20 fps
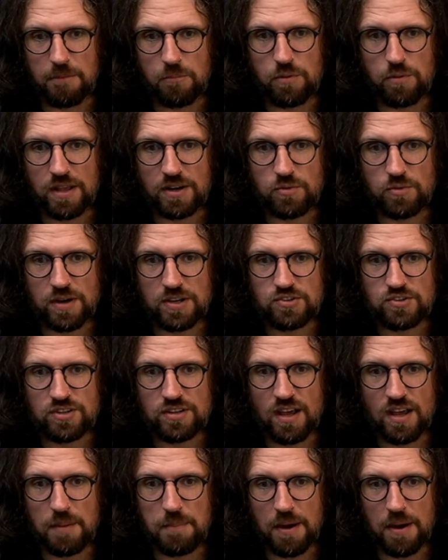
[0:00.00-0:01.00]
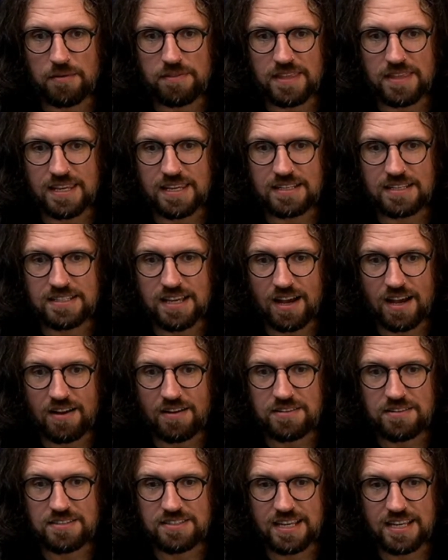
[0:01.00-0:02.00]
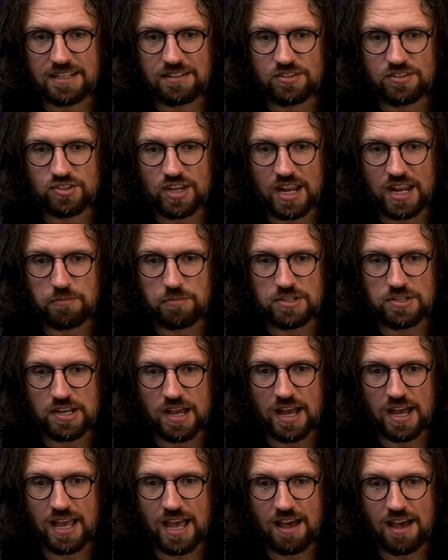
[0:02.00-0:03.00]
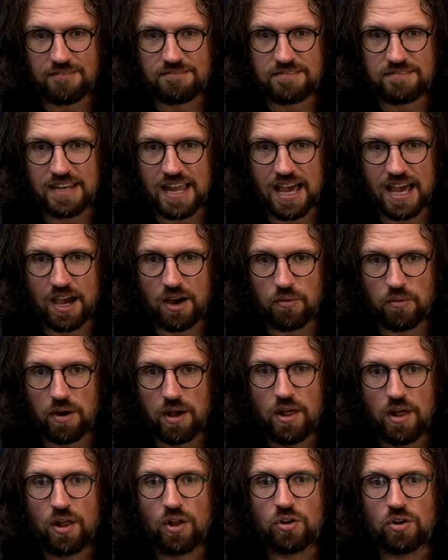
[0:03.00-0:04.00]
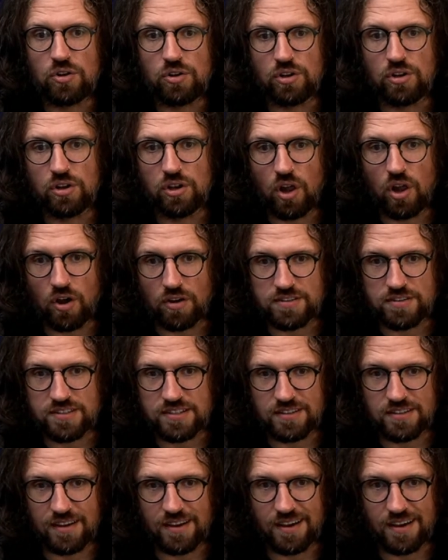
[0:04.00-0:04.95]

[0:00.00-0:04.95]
We had a question about the guitar signal chain, which I have now lost.